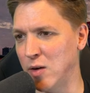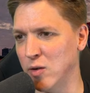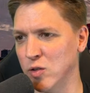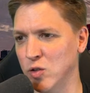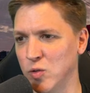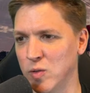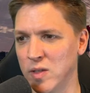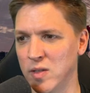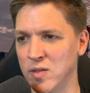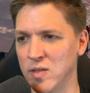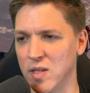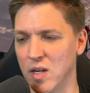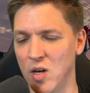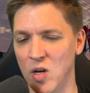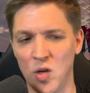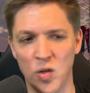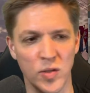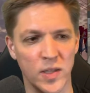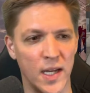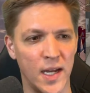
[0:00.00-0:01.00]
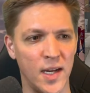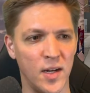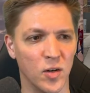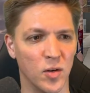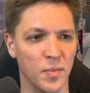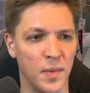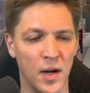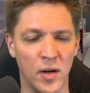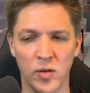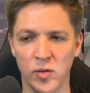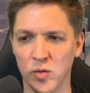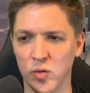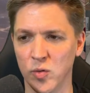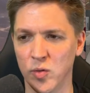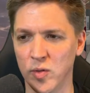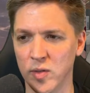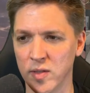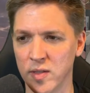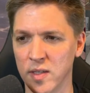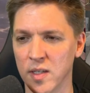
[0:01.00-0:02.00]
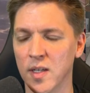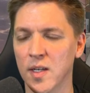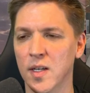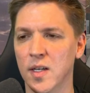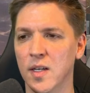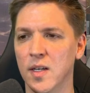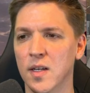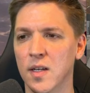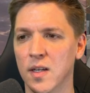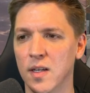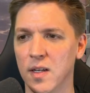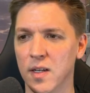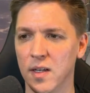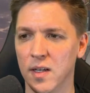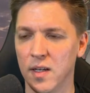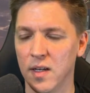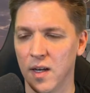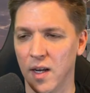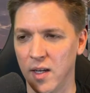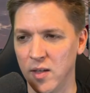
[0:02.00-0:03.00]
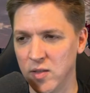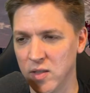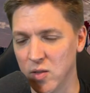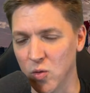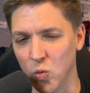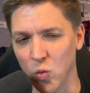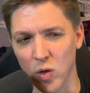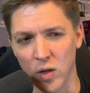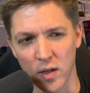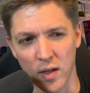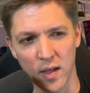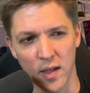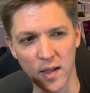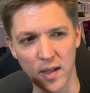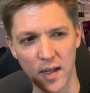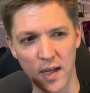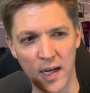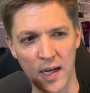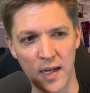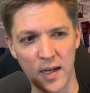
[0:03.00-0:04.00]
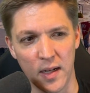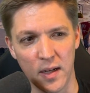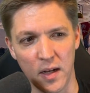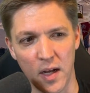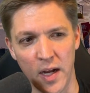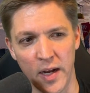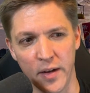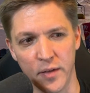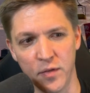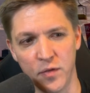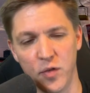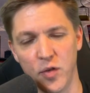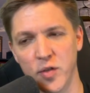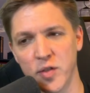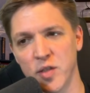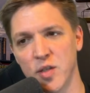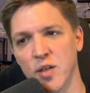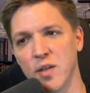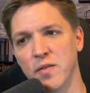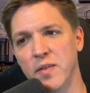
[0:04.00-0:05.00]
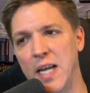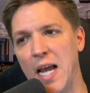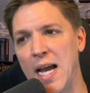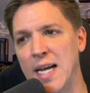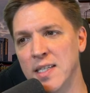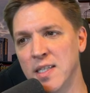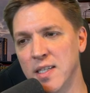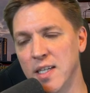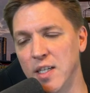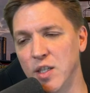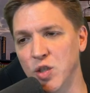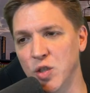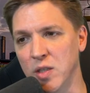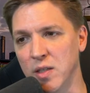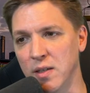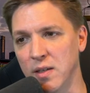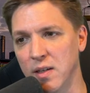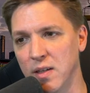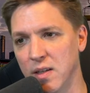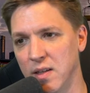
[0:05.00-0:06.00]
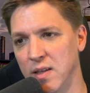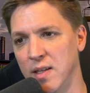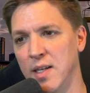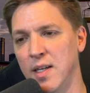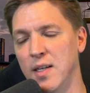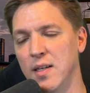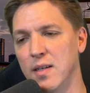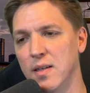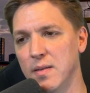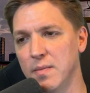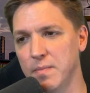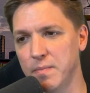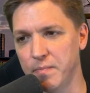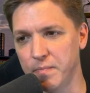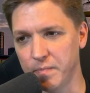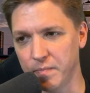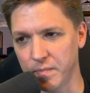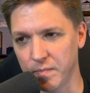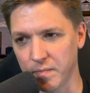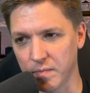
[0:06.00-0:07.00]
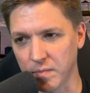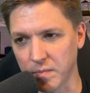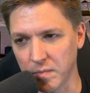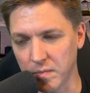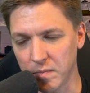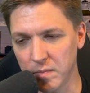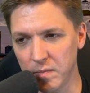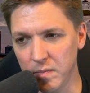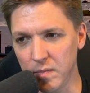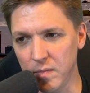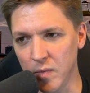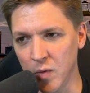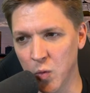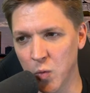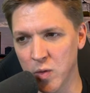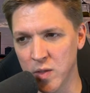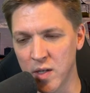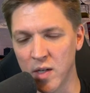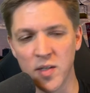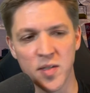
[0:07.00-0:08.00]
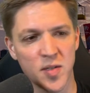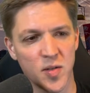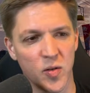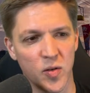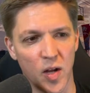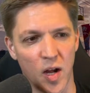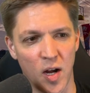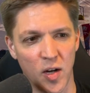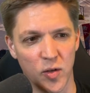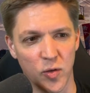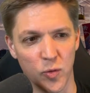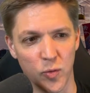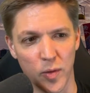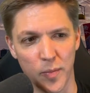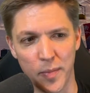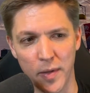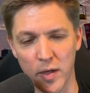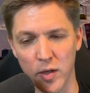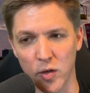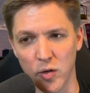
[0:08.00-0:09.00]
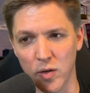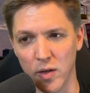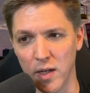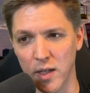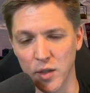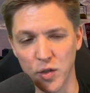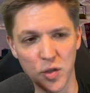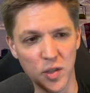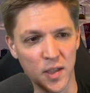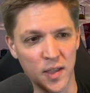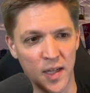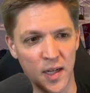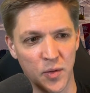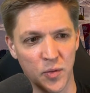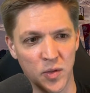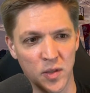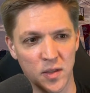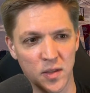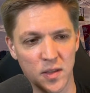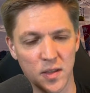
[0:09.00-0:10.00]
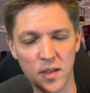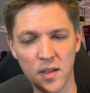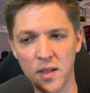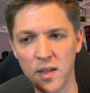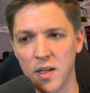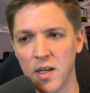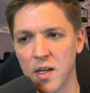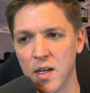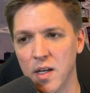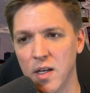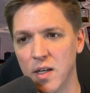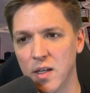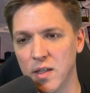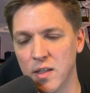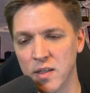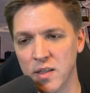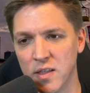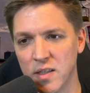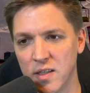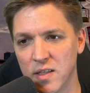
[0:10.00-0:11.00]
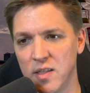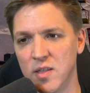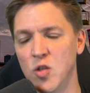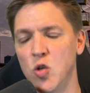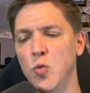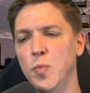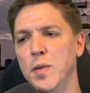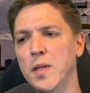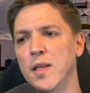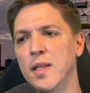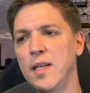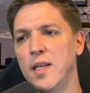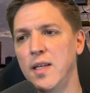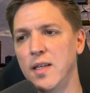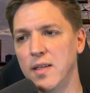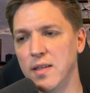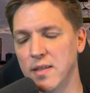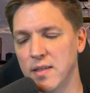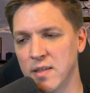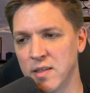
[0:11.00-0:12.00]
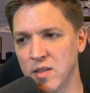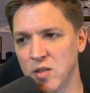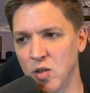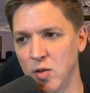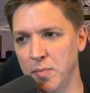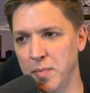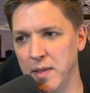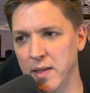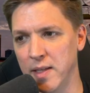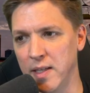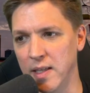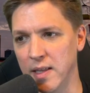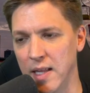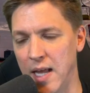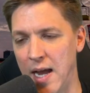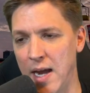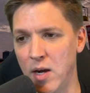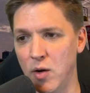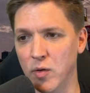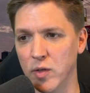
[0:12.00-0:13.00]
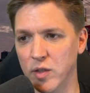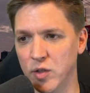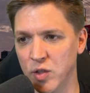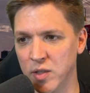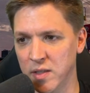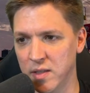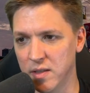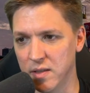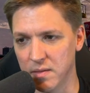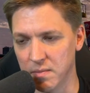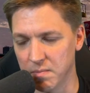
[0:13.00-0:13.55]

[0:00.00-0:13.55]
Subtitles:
drills all day or power tools. I used to work at a full serve gas station that was also an auto repair garage, and that was stupidly loud. Just